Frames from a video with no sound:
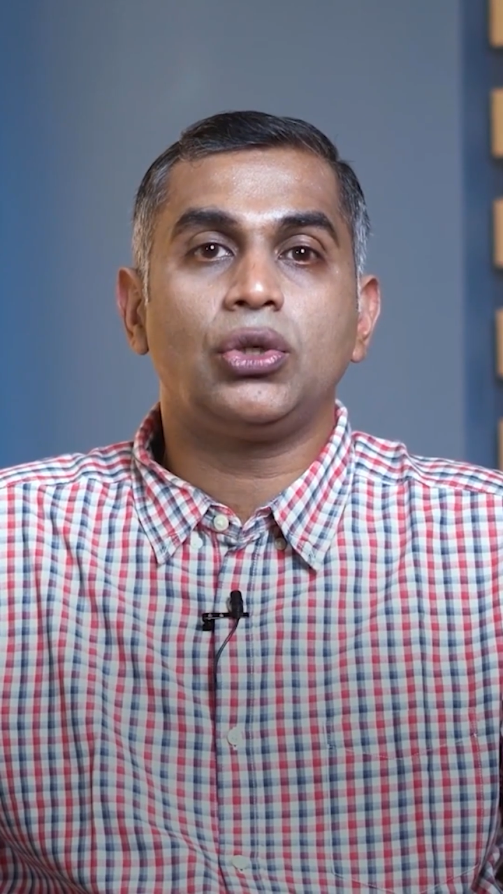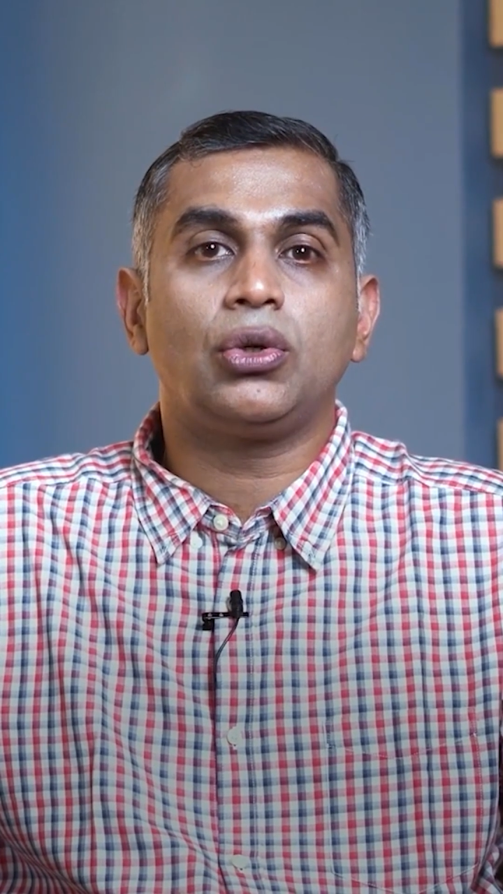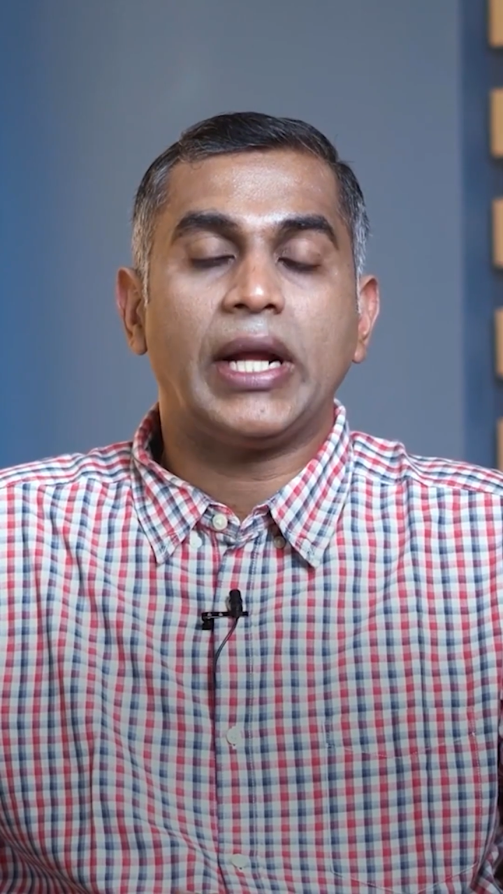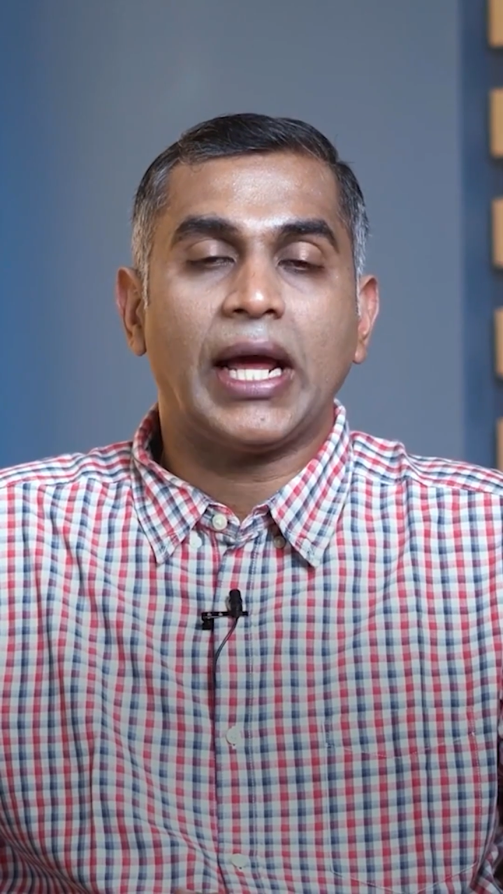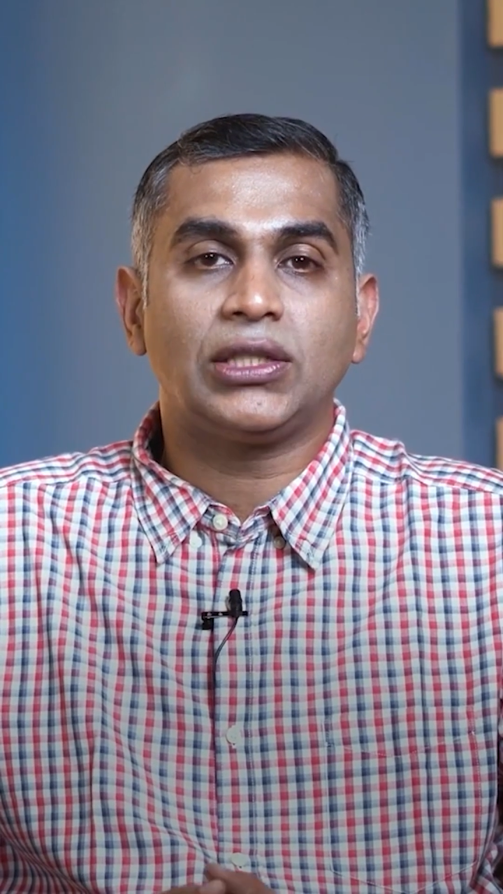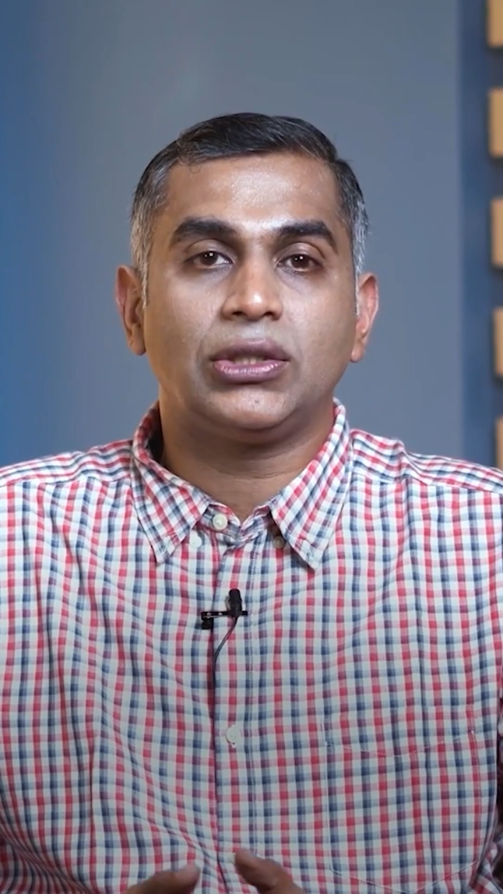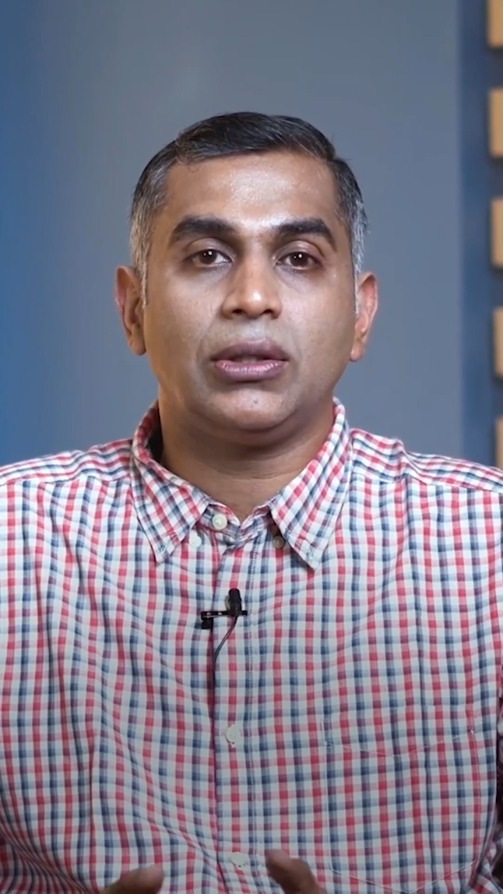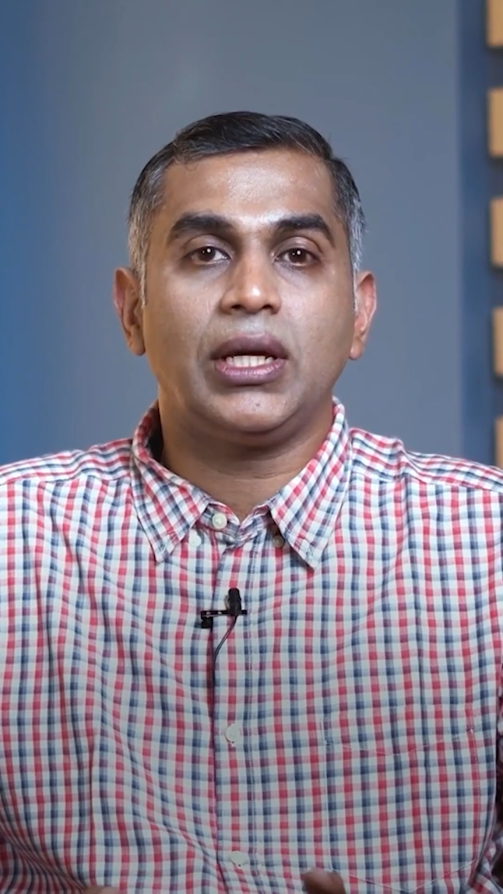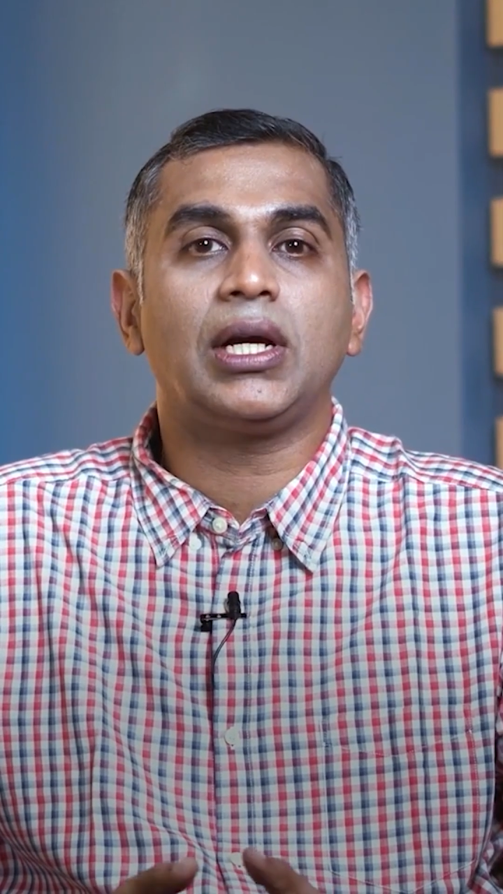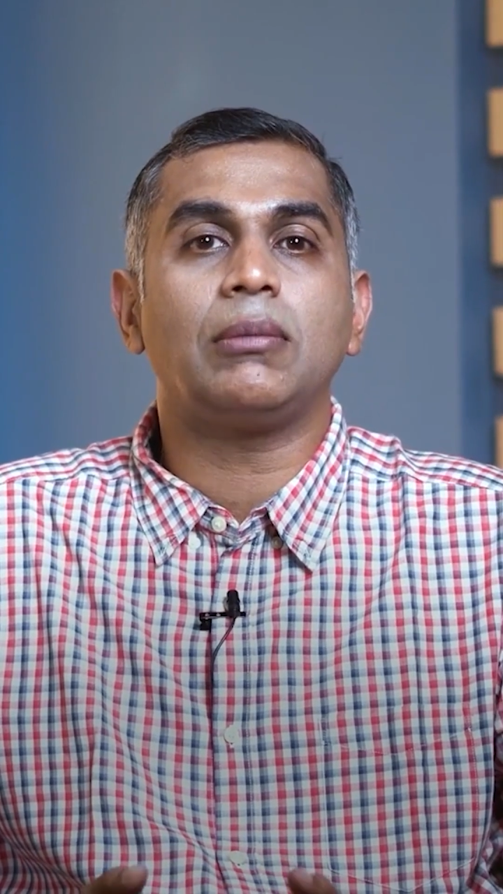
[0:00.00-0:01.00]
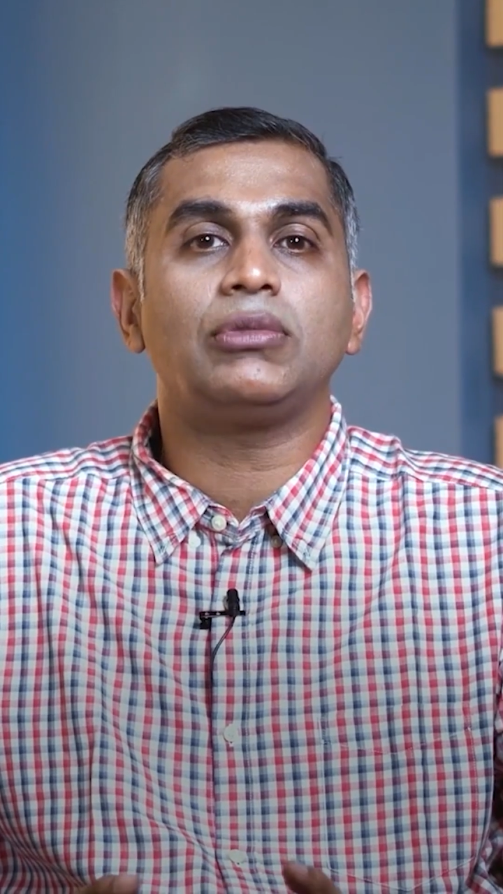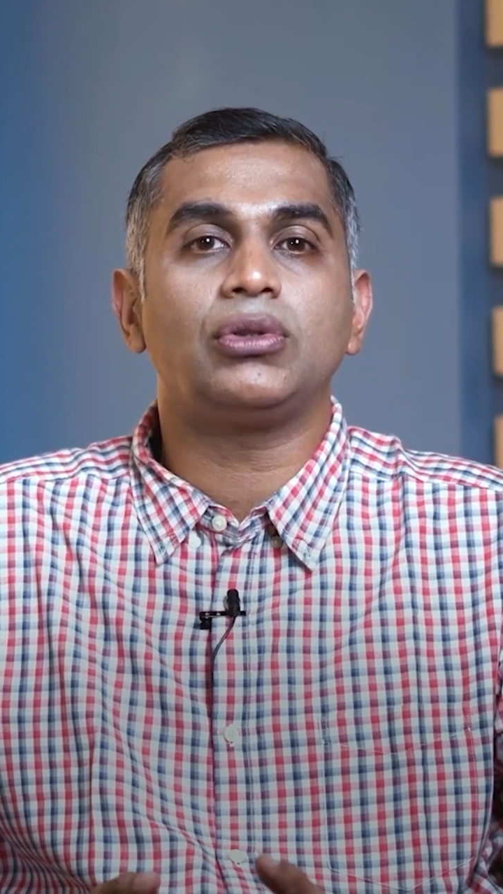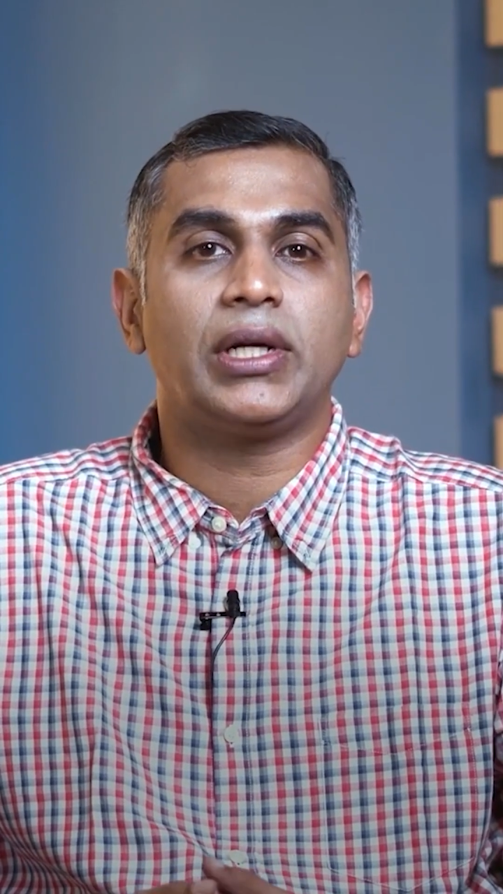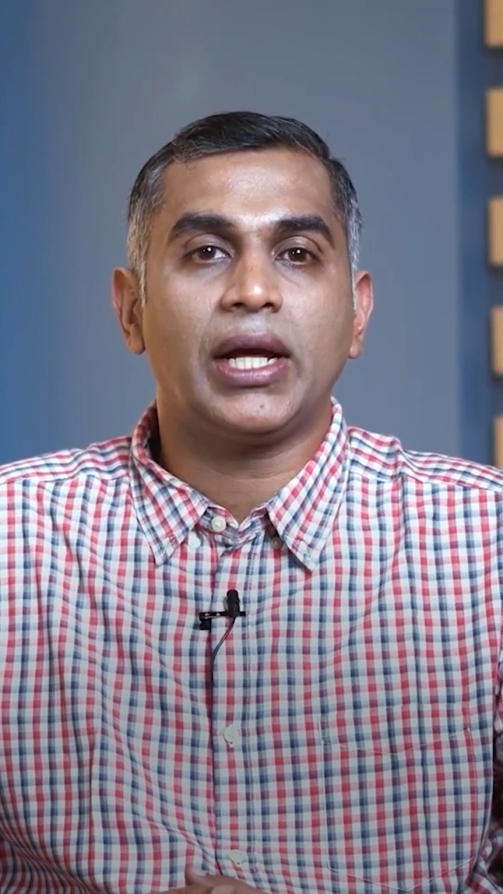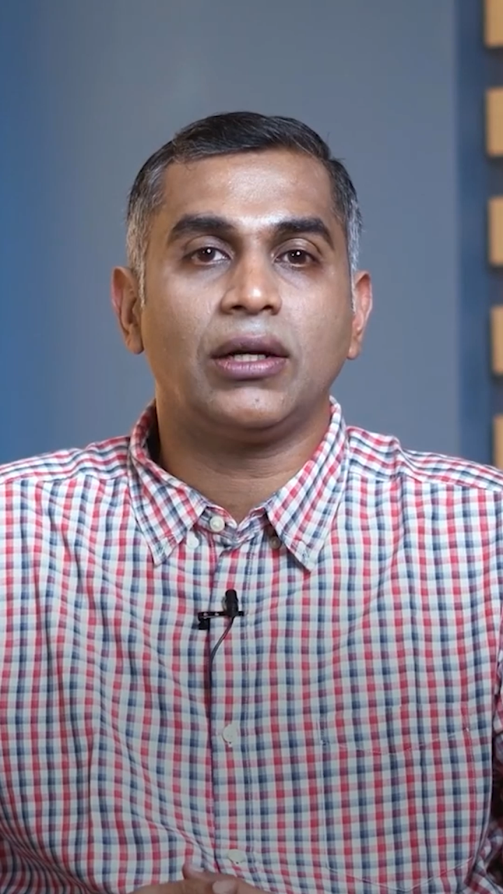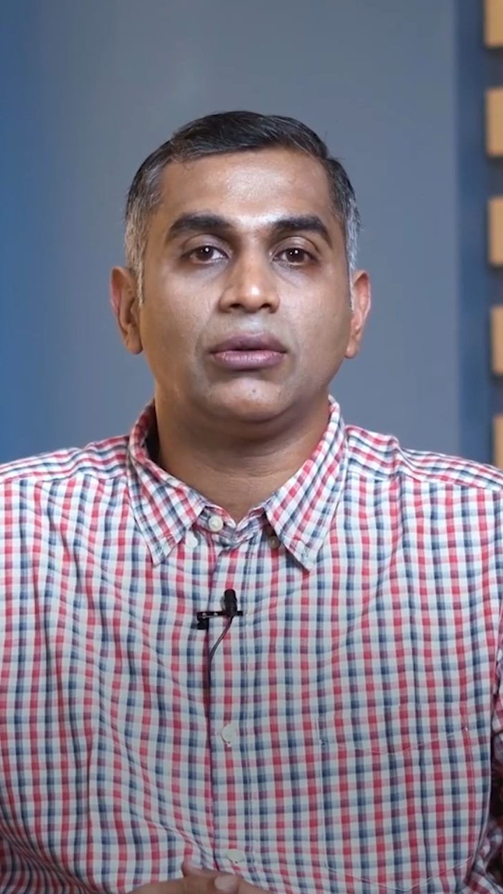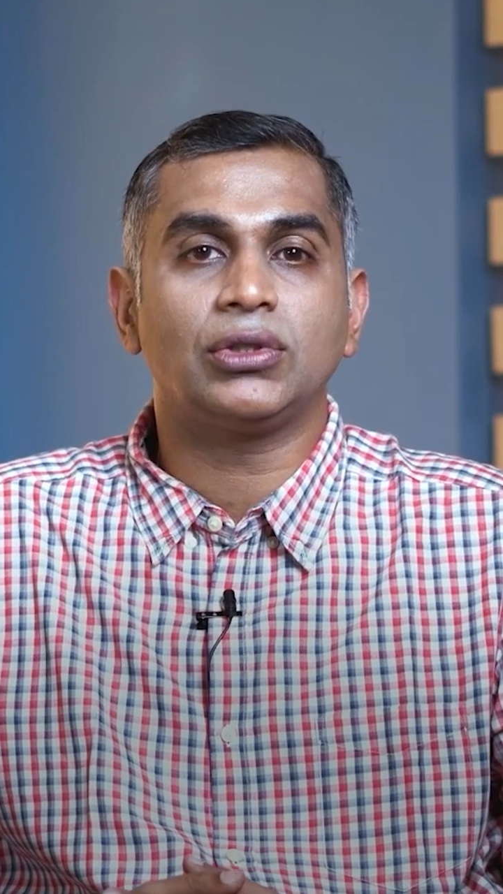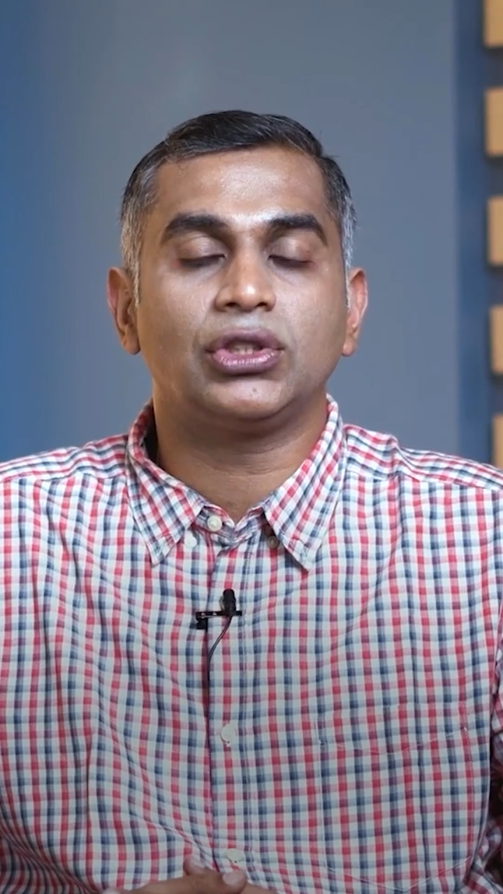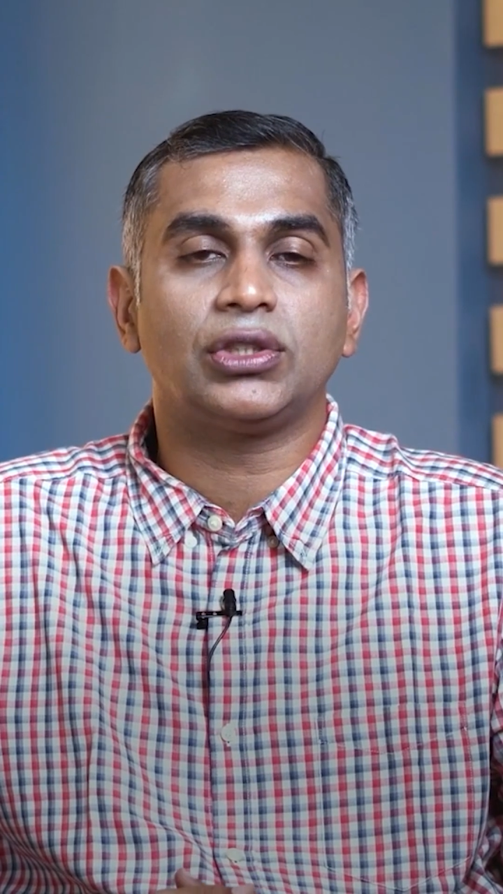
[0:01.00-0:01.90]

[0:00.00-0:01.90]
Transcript: could actually come to a diagnosis